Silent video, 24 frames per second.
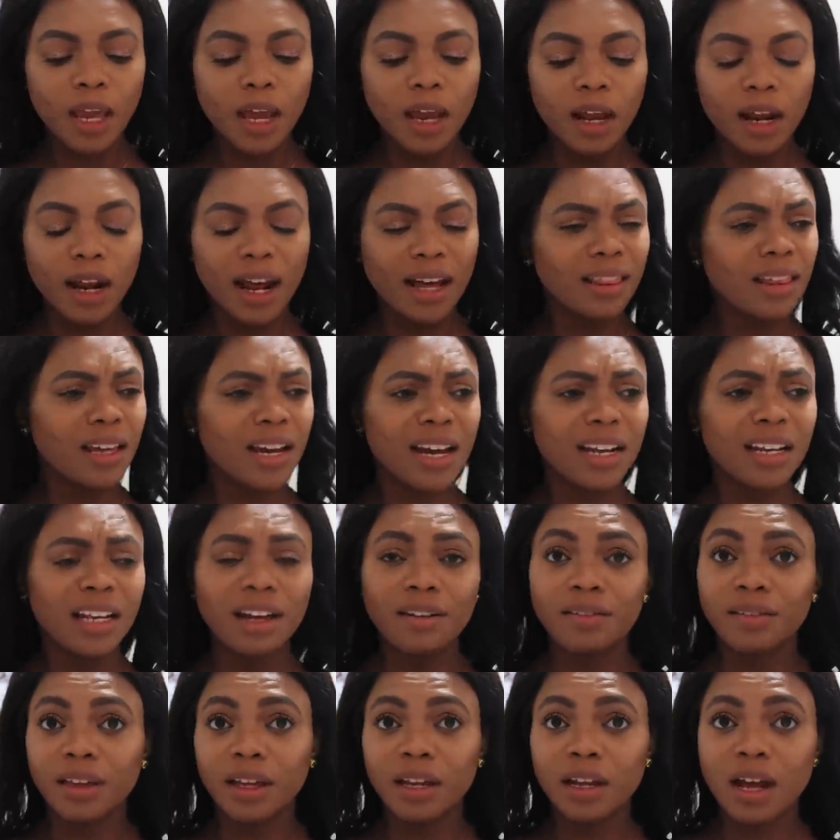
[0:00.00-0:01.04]
And I think I
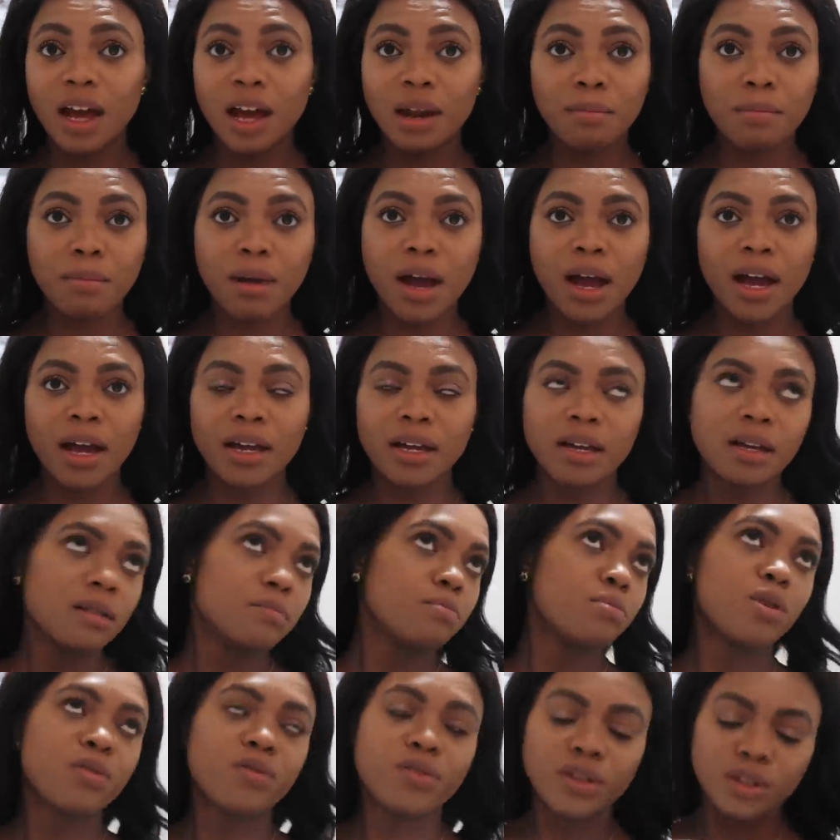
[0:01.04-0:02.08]
left it at my
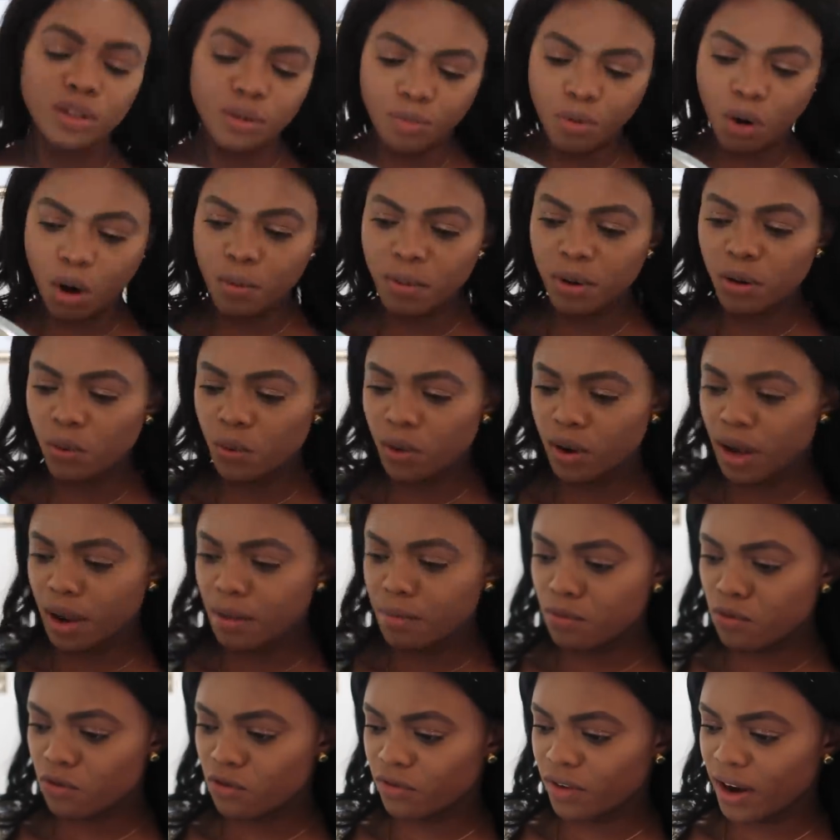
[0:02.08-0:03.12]
previous apartment when I
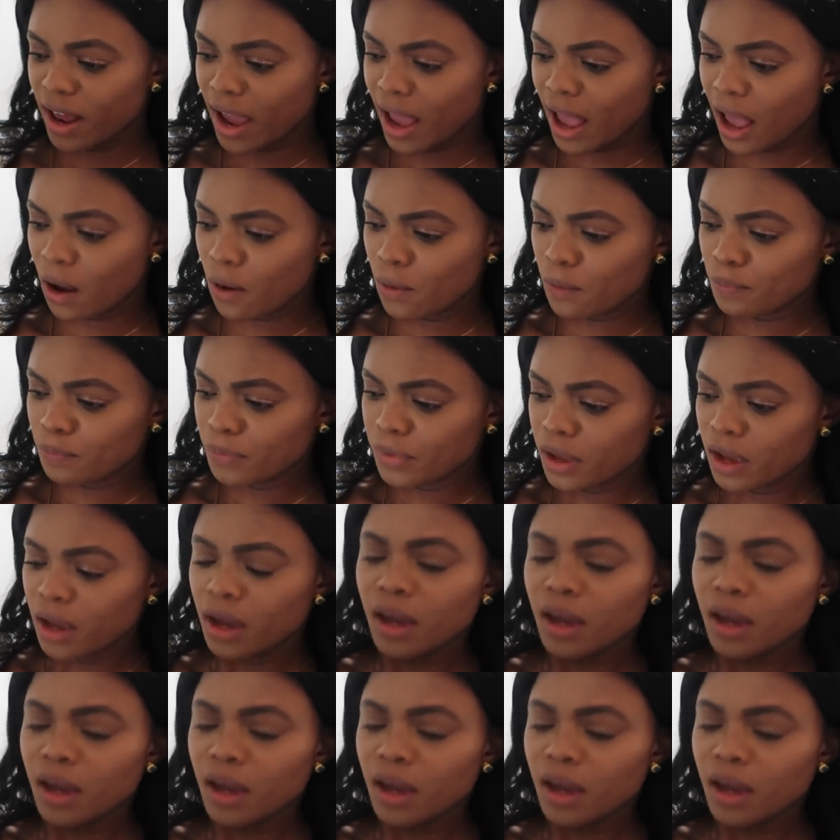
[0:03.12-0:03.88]
moved out.